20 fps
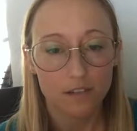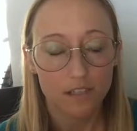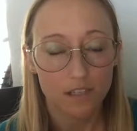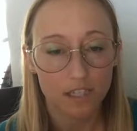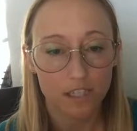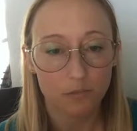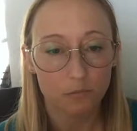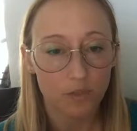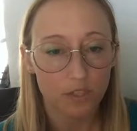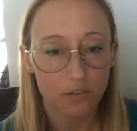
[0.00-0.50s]

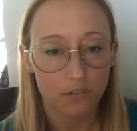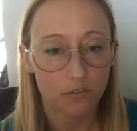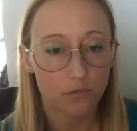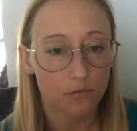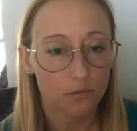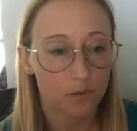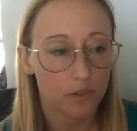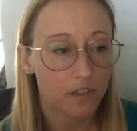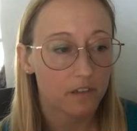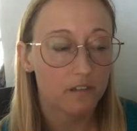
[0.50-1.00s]
thin piece of
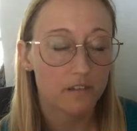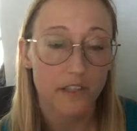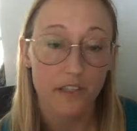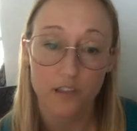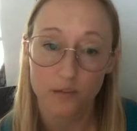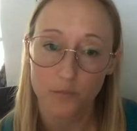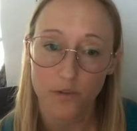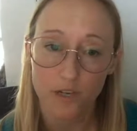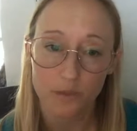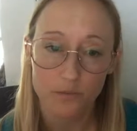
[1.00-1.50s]
wood like
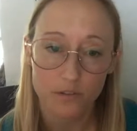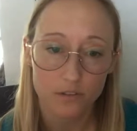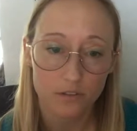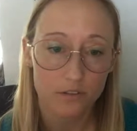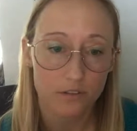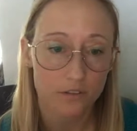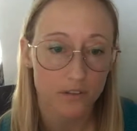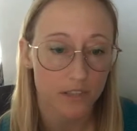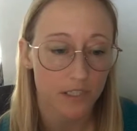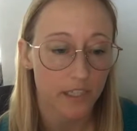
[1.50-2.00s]
a
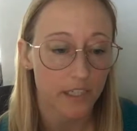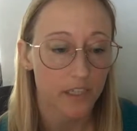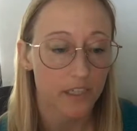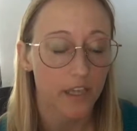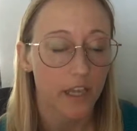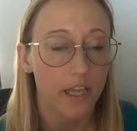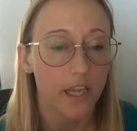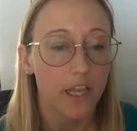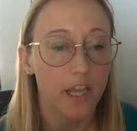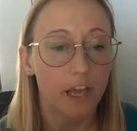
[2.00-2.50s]
popsicle stick
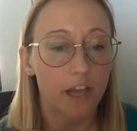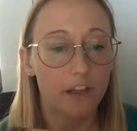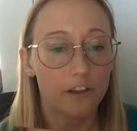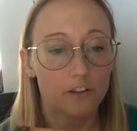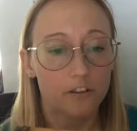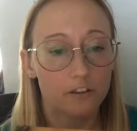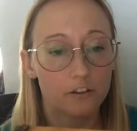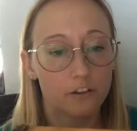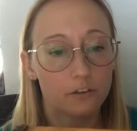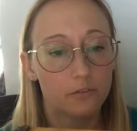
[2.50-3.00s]
and
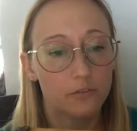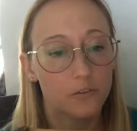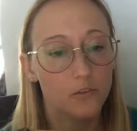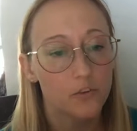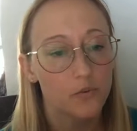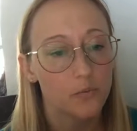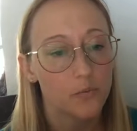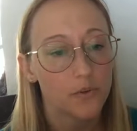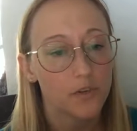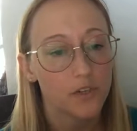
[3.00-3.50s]
you're going
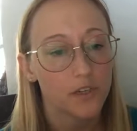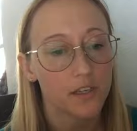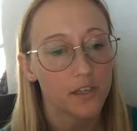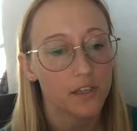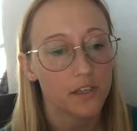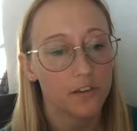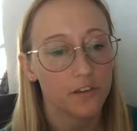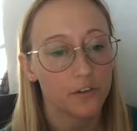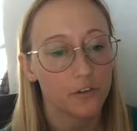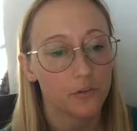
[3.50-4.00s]
to put it
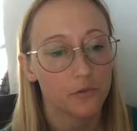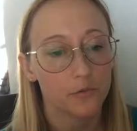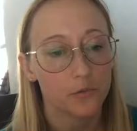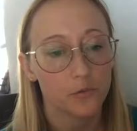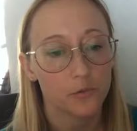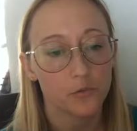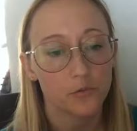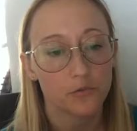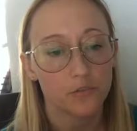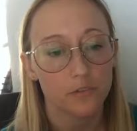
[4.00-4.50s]
in the
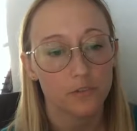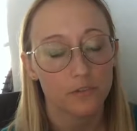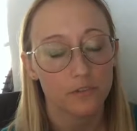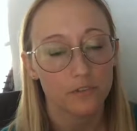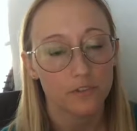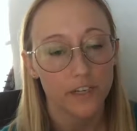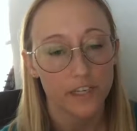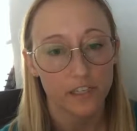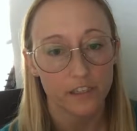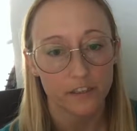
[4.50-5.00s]
groove
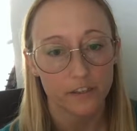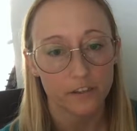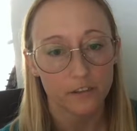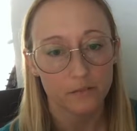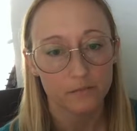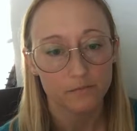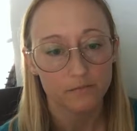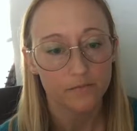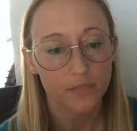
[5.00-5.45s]
right here,